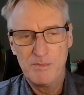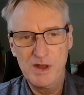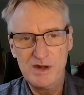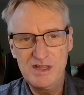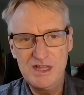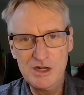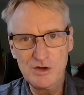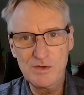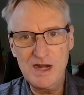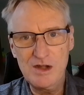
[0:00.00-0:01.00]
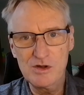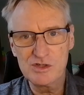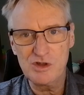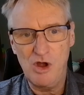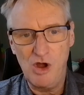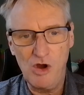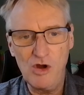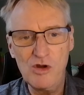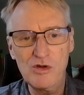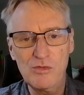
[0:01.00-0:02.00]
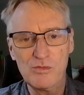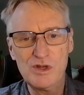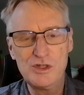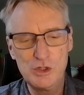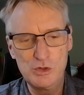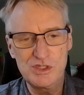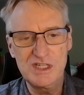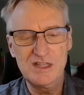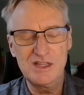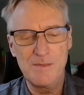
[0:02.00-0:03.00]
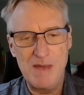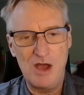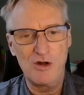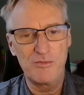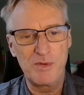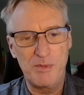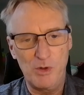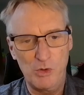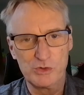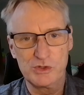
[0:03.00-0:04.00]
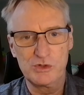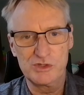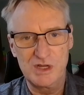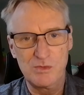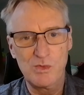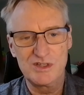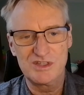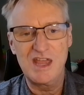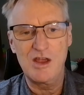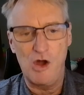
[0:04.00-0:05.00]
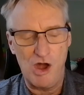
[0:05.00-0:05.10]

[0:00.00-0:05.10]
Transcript: But integrators are reducing the amount of proposals in which they